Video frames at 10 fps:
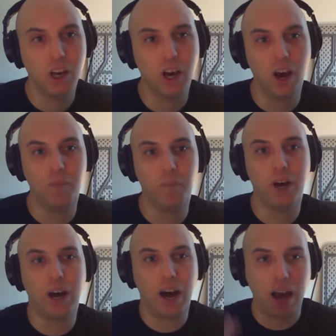
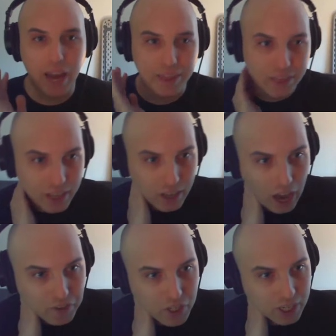I think
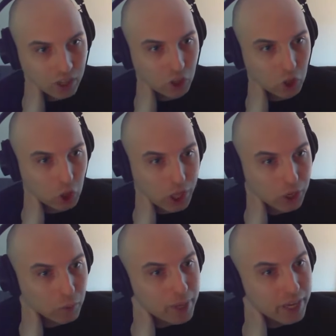I've seen a
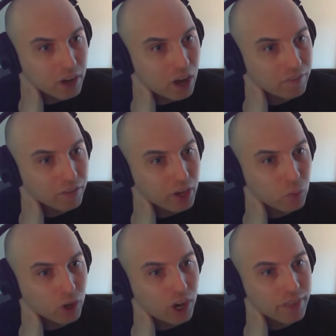little bit of like
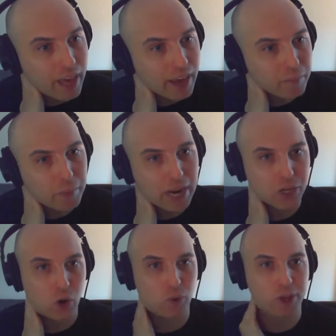work on that, but I
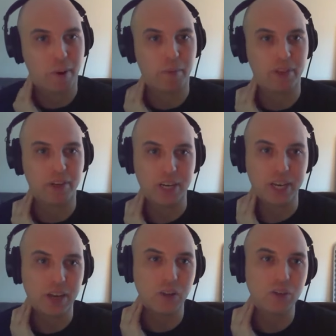don't really remember the
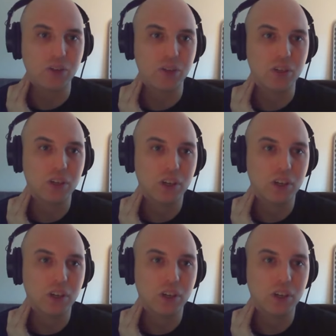details.